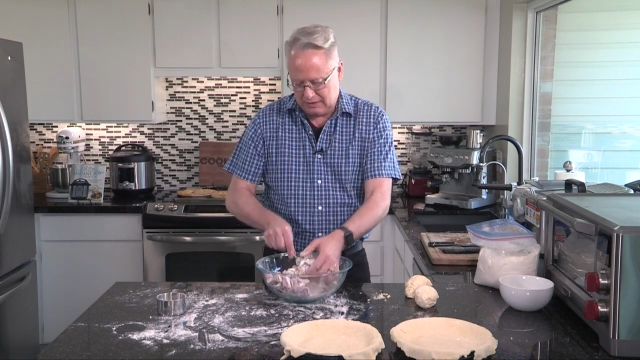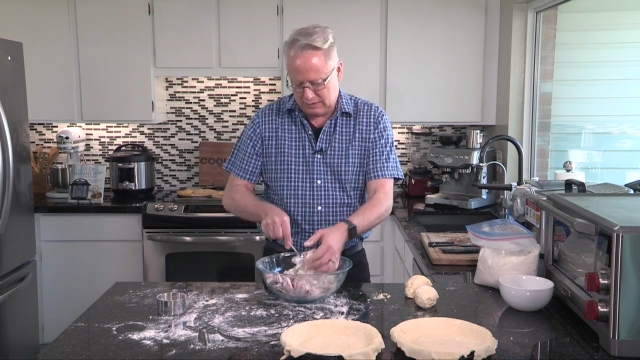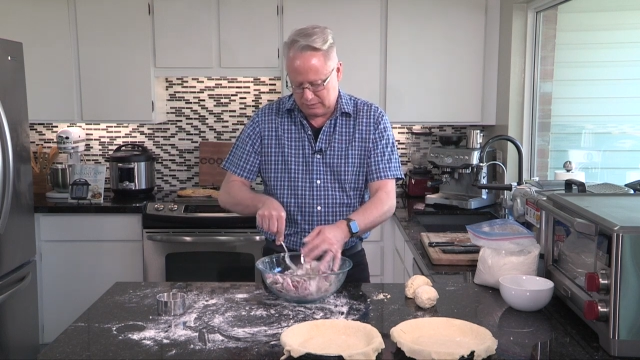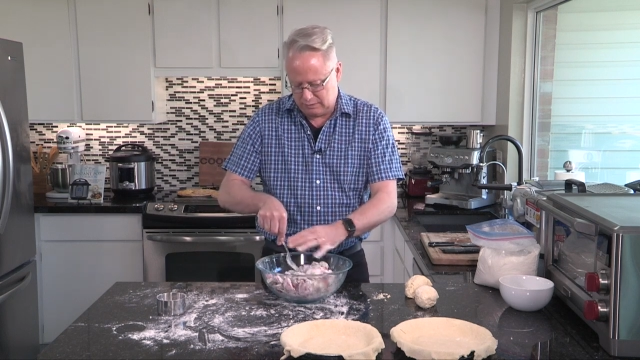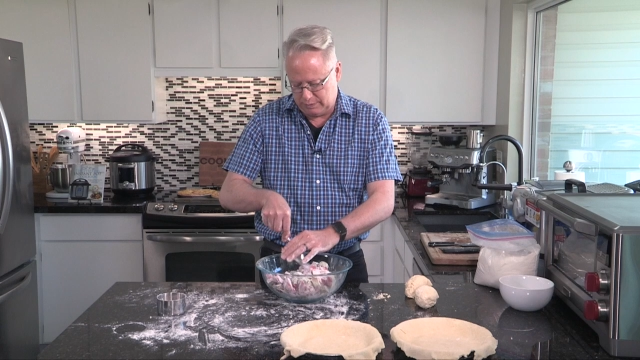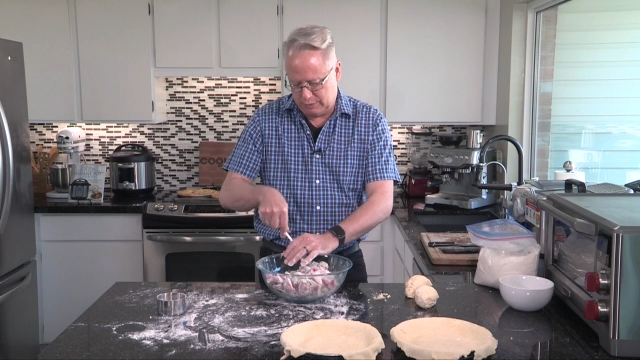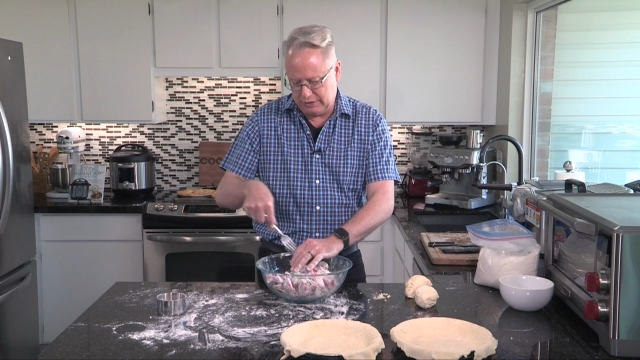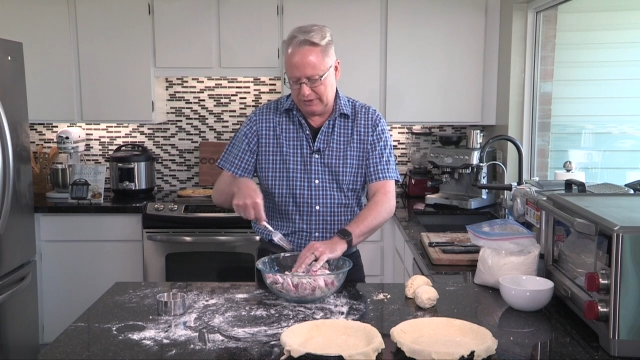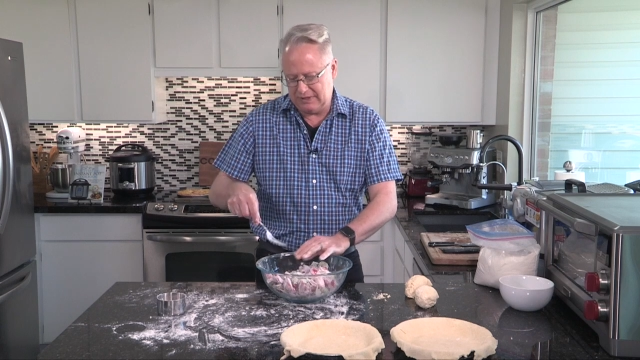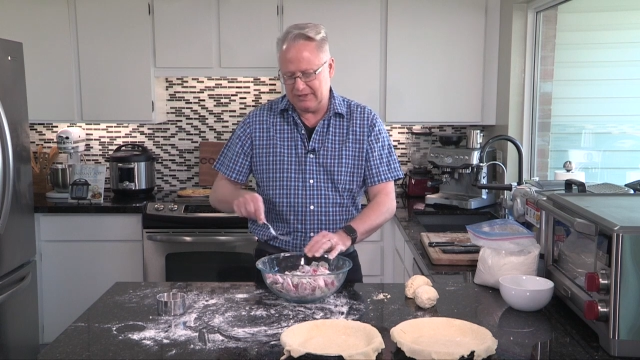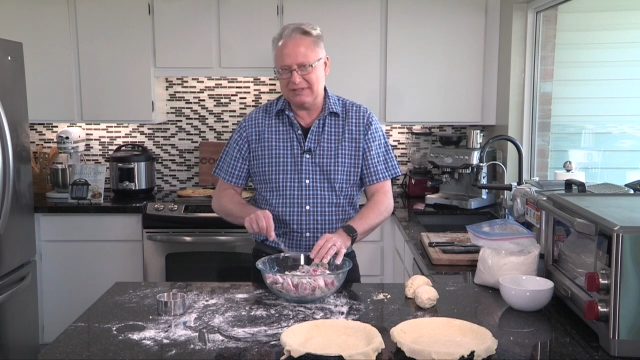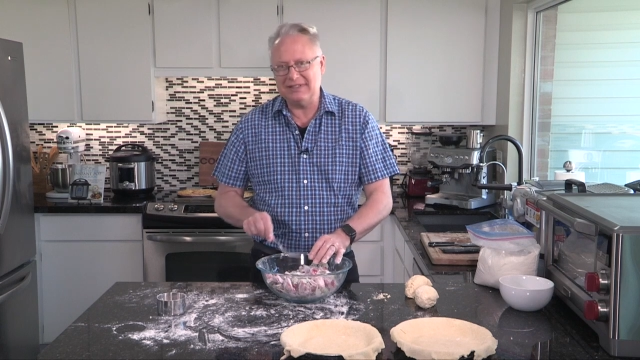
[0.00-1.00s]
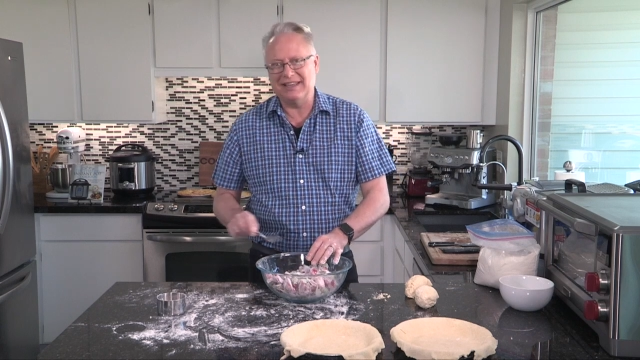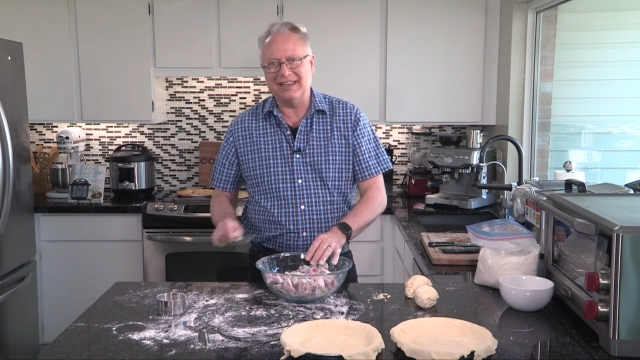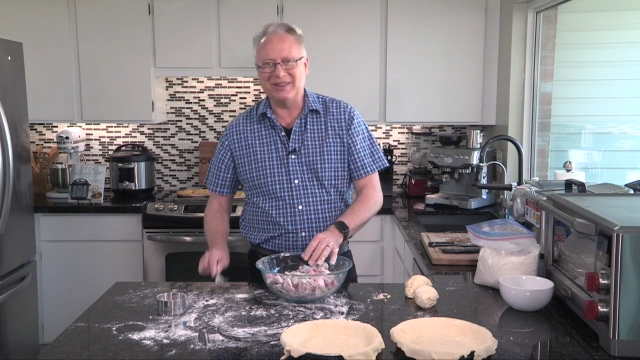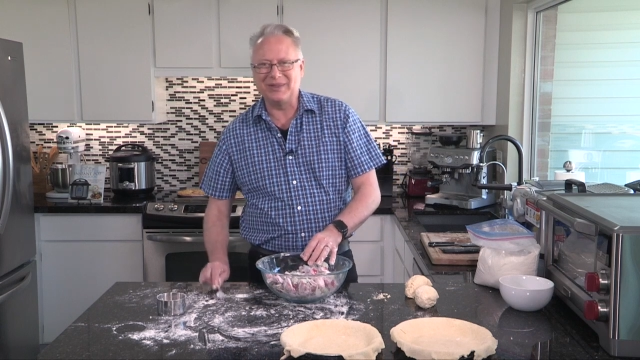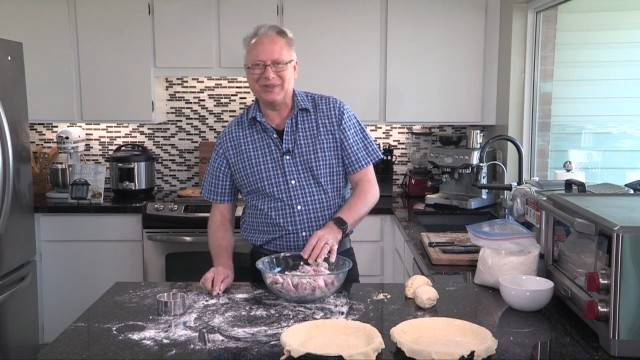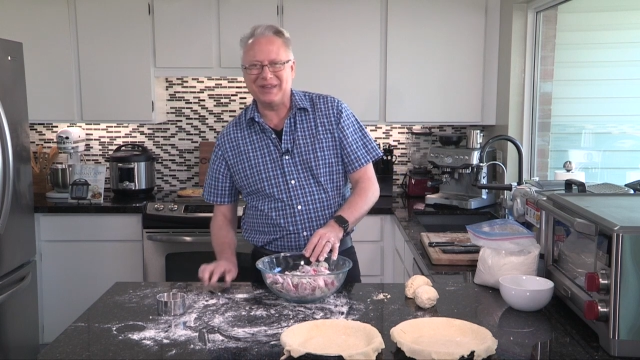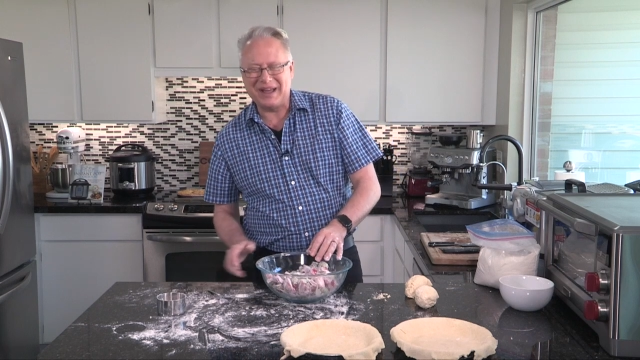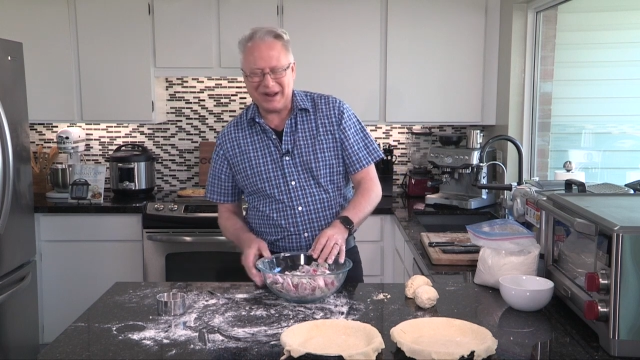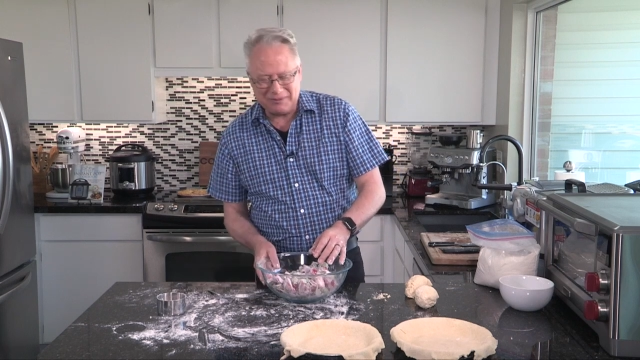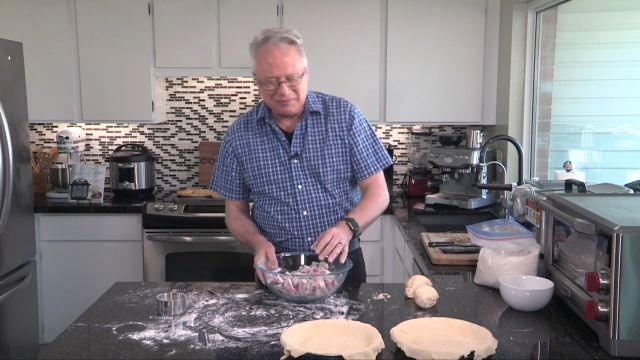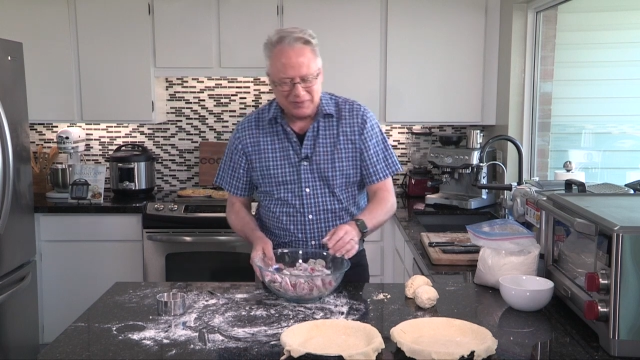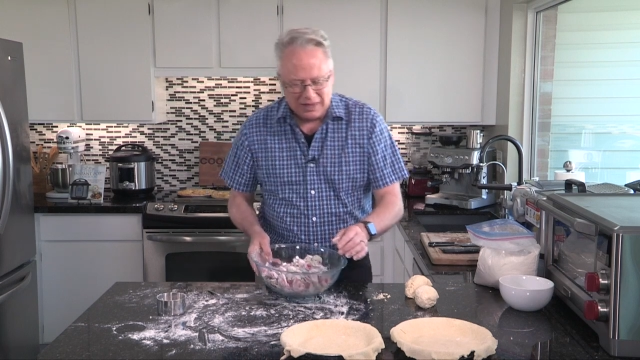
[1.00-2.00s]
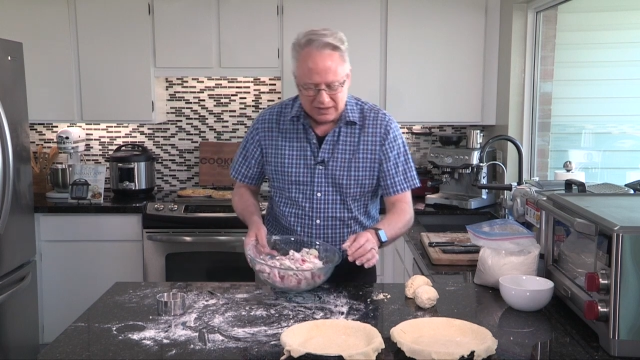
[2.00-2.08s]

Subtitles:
So we'll put this together there.